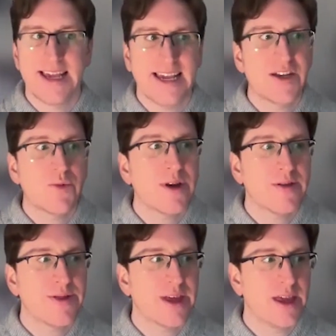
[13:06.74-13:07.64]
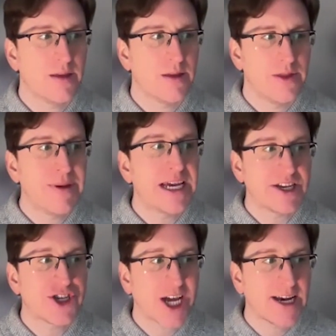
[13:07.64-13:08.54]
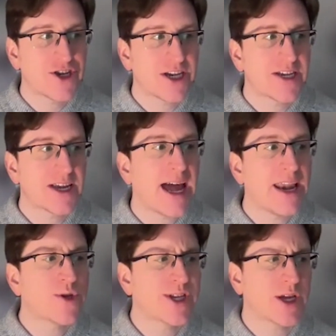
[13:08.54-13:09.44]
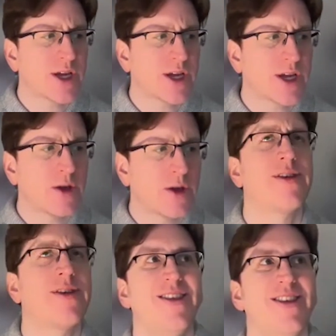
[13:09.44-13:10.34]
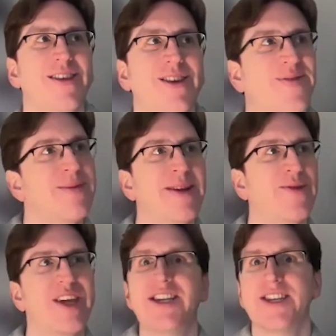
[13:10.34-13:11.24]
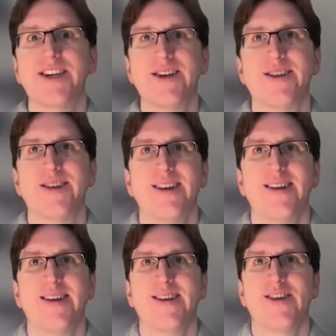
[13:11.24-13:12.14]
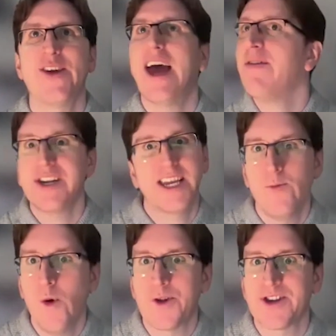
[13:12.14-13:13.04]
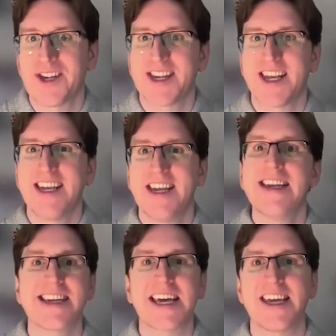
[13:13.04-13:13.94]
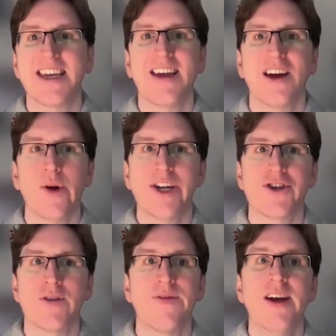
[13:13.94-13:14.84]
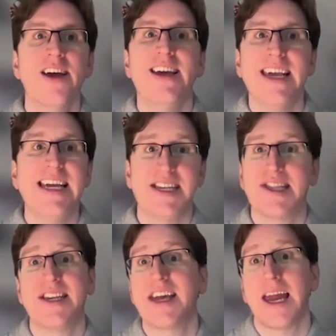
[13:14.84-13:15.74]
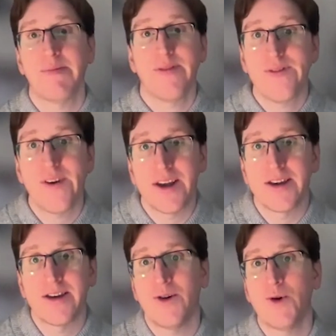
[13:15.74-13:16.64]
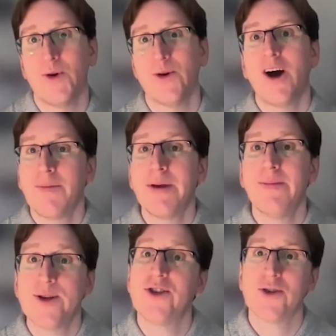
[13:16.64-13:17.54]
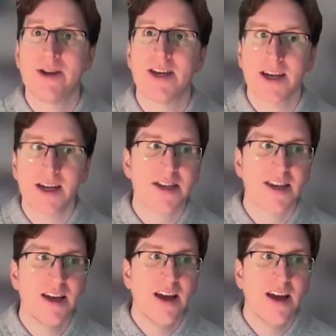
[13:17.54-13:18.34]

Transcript: It is one of the biggest challenges, and also one of the fundamental things that every team wants is a question of is this game fun or are people enjoying it?